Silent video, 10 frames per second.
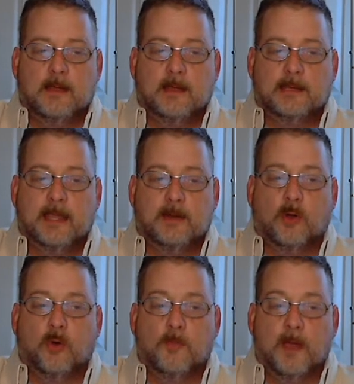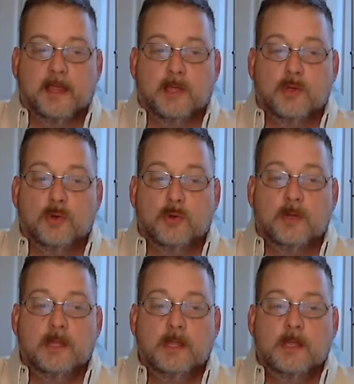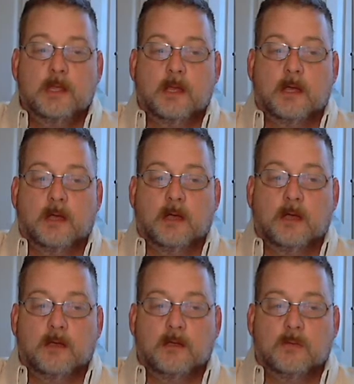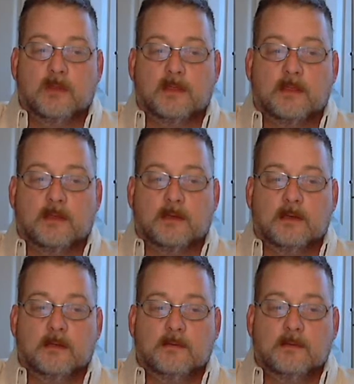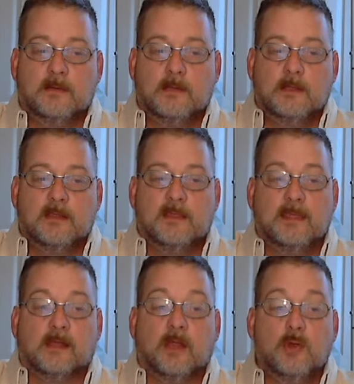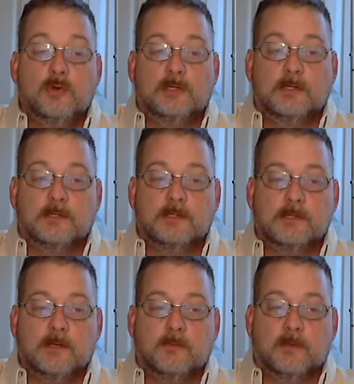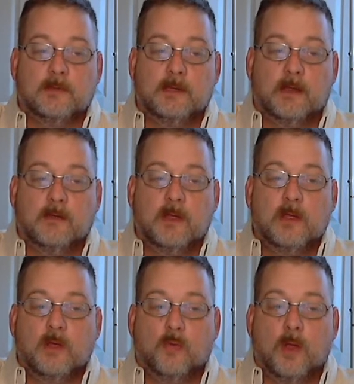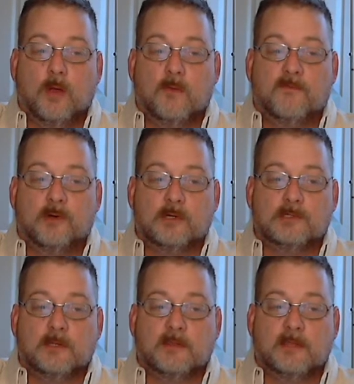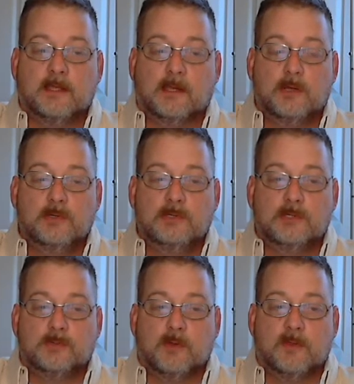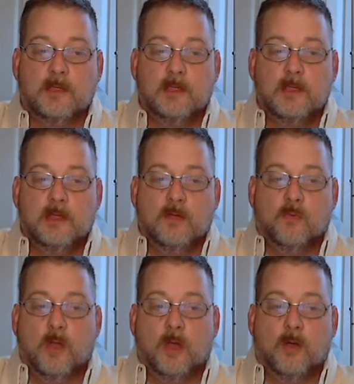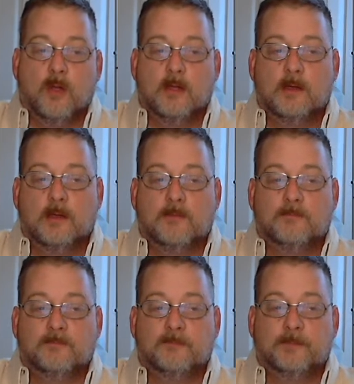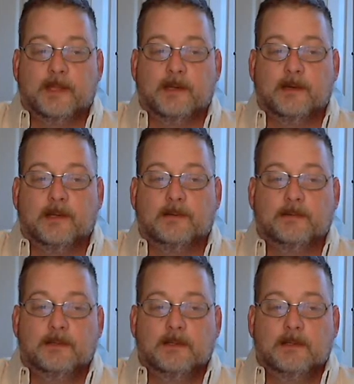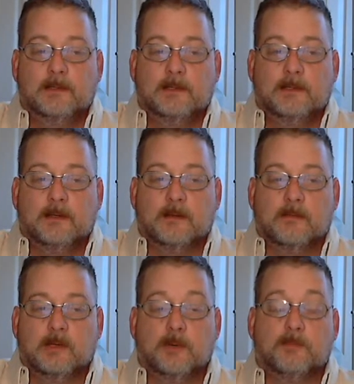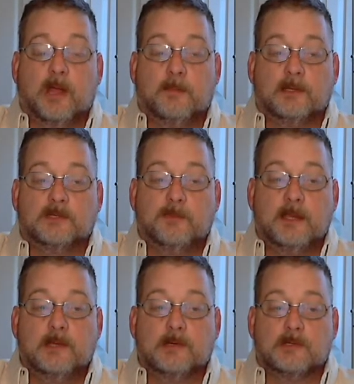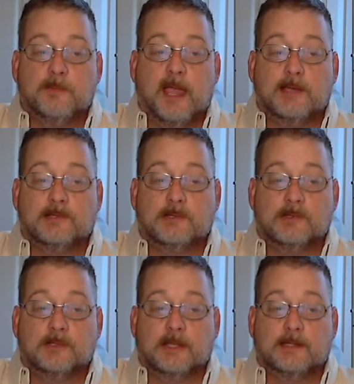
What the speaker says: I can't hold my own with theologians, with, you know, well-versed theologians, with, well, I don't know, good public speakers, pastors